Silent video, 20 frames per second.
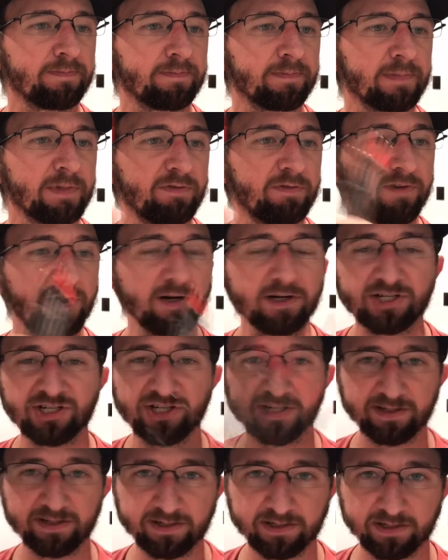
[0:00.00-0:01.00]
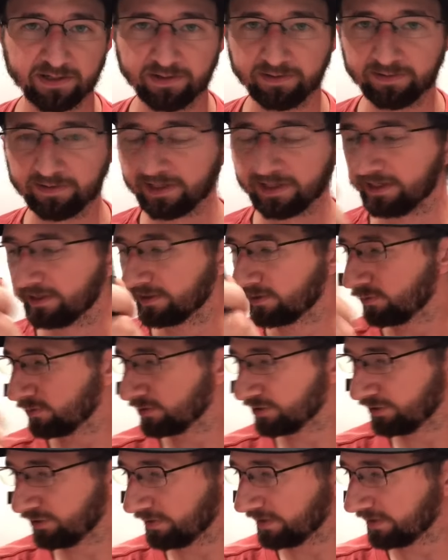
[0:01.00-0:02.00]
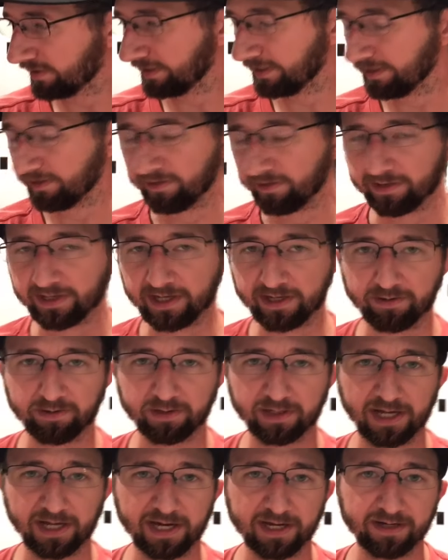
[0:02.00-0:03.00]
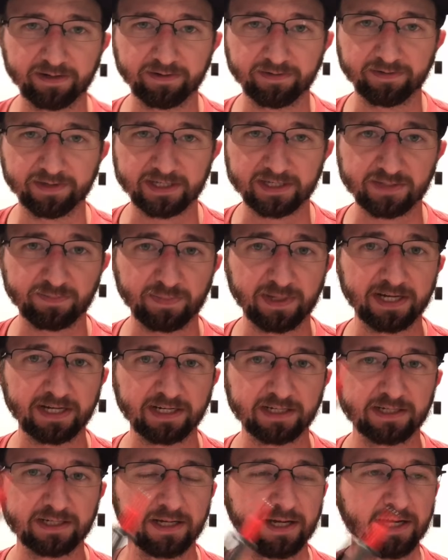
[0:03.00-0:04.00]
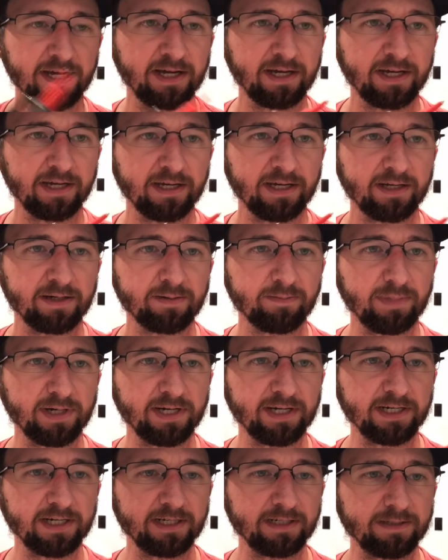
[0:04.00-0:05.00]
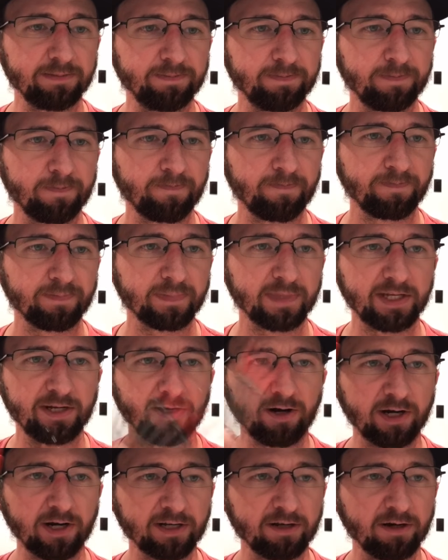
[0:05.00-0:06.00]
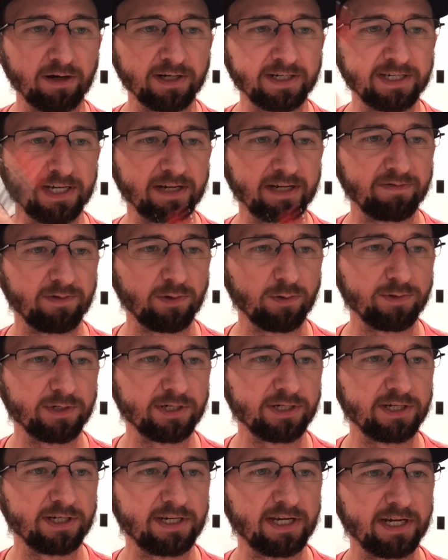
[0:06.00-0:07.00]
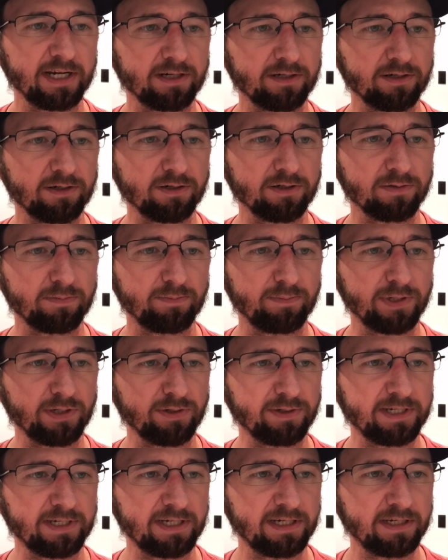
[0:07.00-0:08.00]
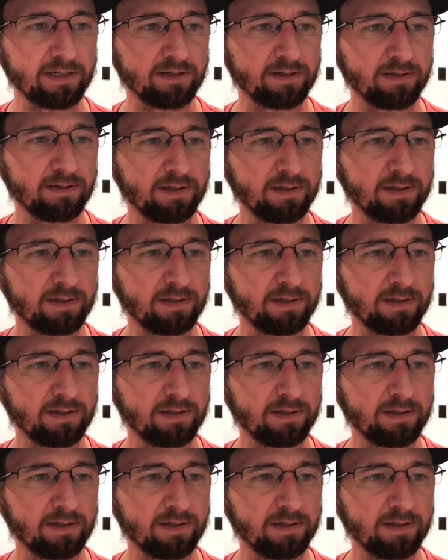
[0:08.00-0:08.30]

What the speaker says: Functions, of course you can get all that online on the specs, but the non-contact voltage detector built in,